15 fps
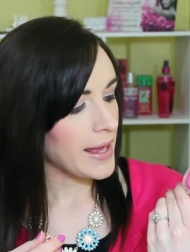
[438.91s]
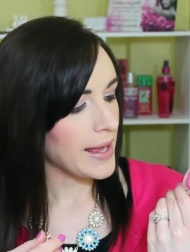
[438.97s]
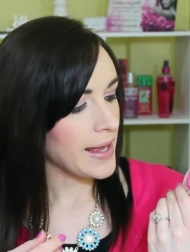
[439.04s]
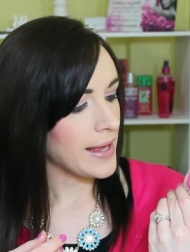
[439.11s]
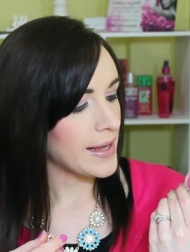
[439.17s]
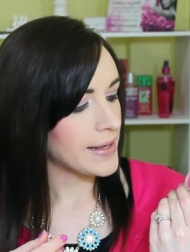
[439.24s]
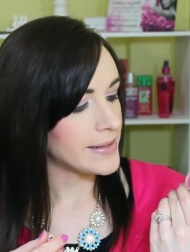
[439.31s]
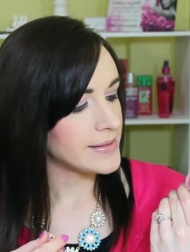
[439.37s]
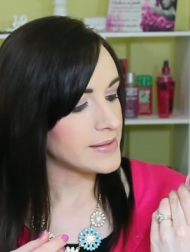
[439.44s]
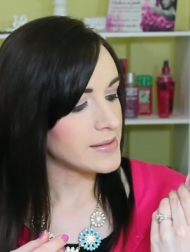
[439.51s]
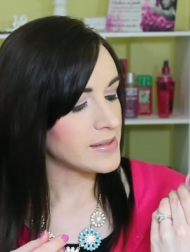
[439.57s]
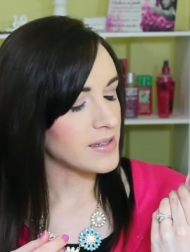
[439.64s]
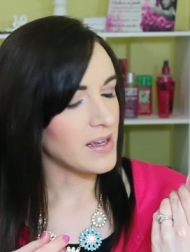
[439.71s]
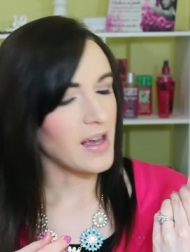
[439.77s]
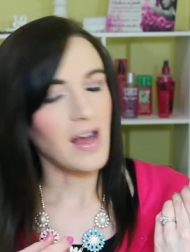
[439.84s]

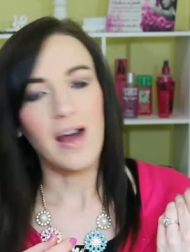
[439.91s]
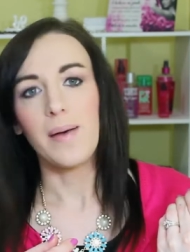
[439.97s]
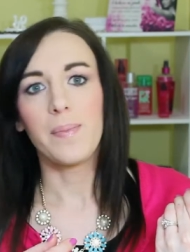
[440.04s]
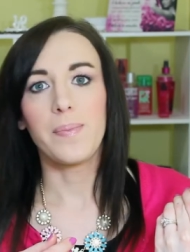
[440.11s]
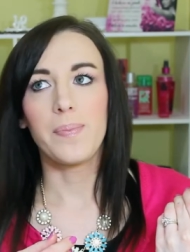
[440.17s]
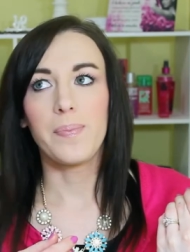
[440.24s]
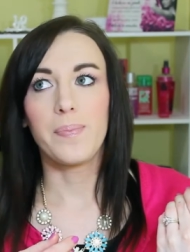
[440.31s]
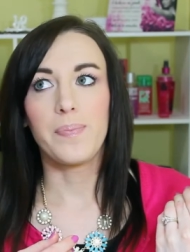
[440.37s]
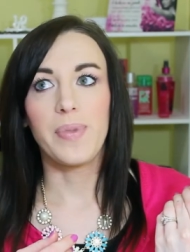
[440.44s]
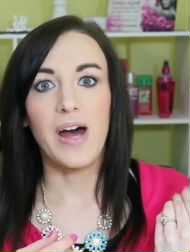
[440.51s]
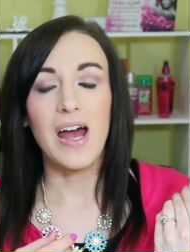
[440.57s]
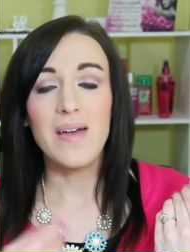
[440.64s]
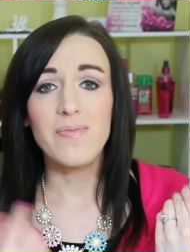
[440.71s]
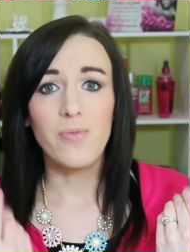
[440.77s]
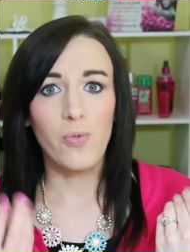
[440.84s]
and
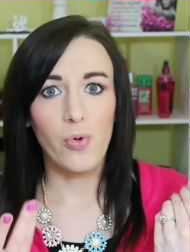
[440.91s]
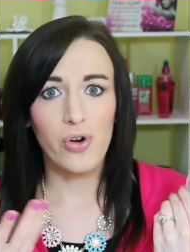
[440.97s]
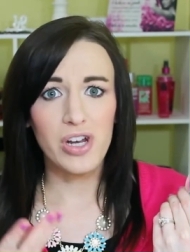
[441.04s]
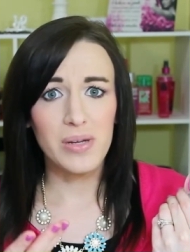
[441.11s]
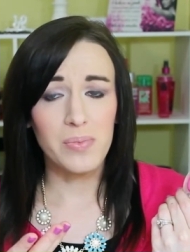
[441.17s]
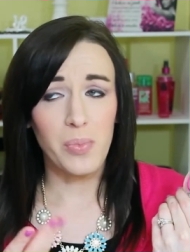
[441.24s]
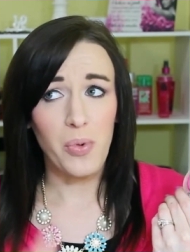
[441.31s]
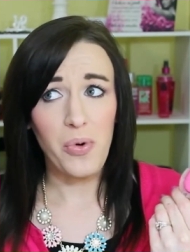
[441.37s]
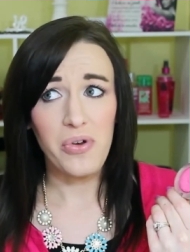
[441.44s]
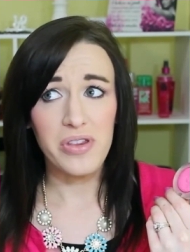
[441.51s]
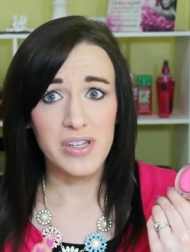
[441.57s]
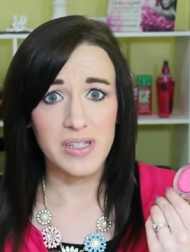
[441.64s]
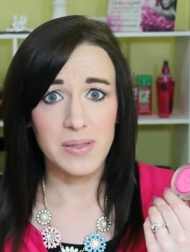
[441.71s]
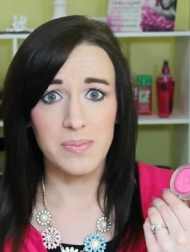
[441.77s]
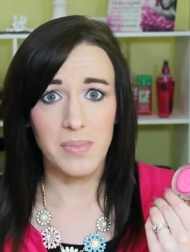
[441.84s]
but I've worn it more
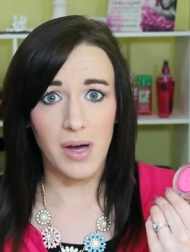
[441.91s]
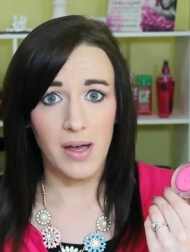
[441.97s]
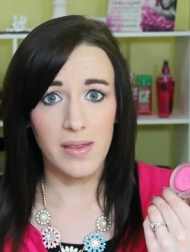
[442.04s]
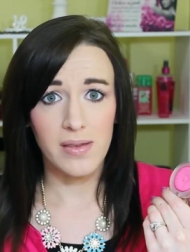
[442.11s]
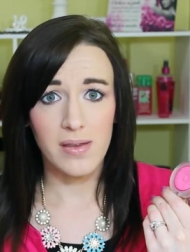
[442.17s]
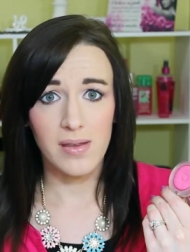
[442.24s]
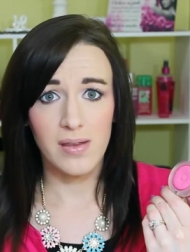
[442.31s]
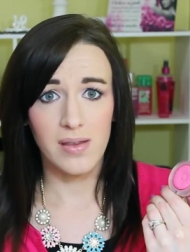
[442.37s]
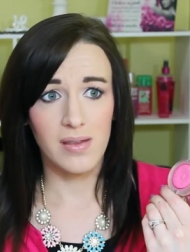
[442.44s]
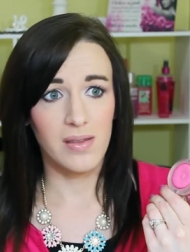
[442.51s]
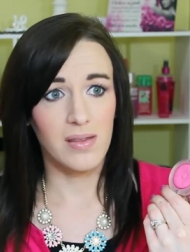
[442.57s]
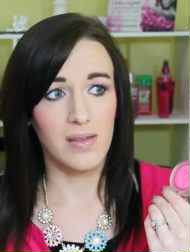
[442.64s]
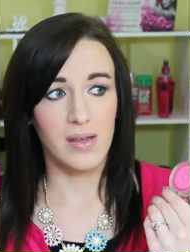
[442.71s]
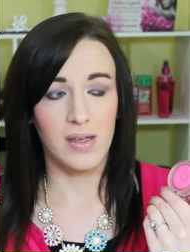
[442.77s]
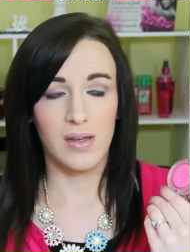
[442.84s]
this
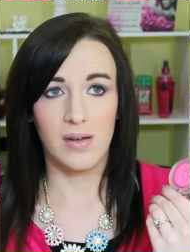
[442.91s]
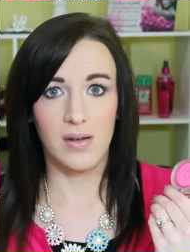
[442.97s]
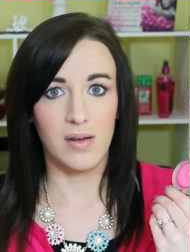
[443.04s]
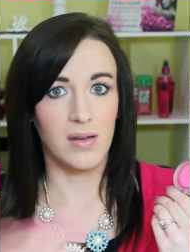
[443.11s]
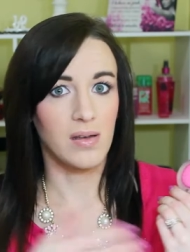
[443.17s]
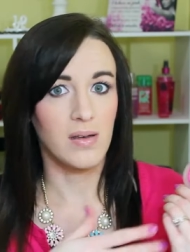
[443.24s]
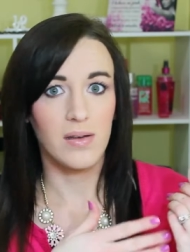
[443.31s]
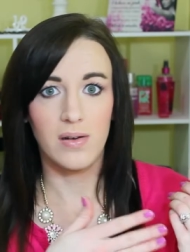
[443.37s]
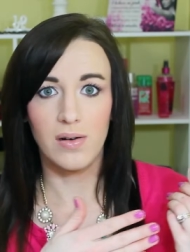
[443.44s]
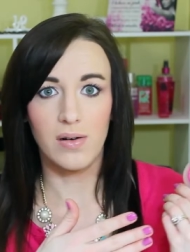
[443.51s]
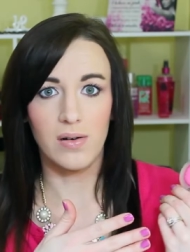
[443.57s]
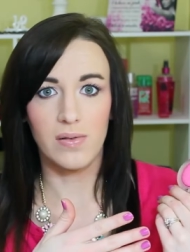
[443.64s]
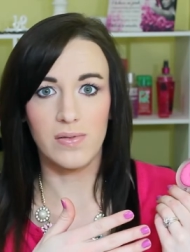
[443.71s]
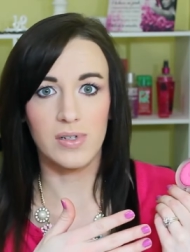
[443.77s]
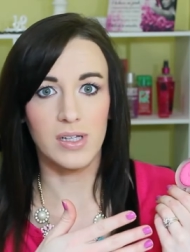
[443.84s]
month than
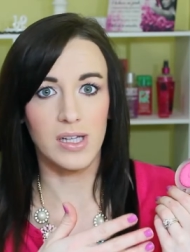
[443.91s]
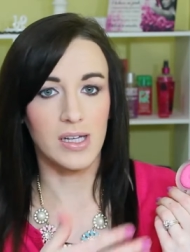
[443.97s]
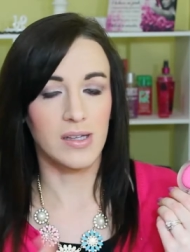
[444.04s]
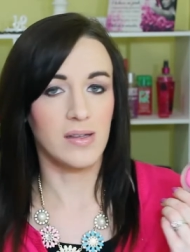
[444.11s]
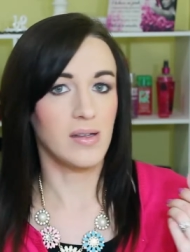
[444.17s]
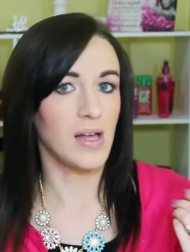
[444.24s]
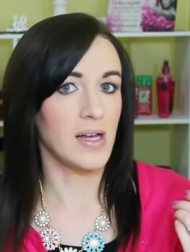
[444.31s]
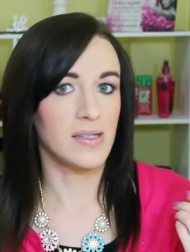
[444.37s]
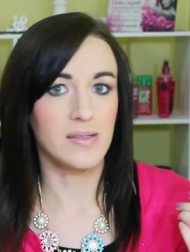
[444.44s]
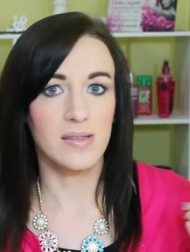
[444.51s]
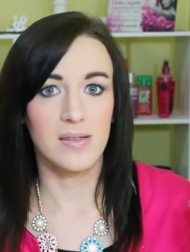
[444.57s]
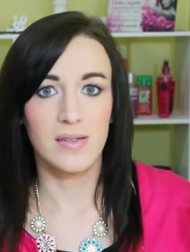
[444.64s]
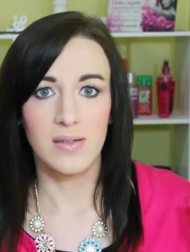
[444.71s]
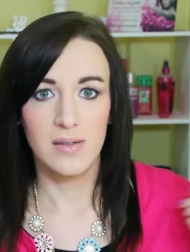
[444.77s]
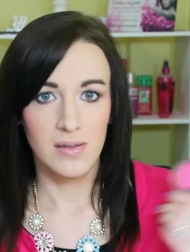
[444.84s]
over like the
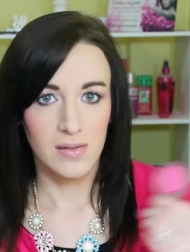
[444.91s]
last